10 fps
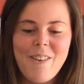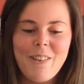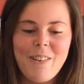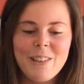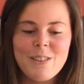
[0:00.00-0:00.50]

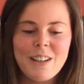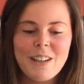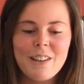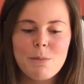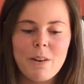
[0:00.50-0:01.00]
One youth
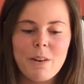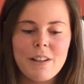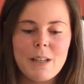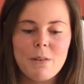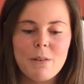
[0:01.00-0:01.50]
center
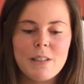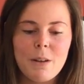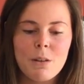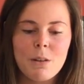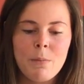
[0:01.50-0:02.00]
experience that will stick
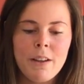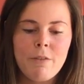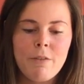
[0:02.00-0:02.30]
with me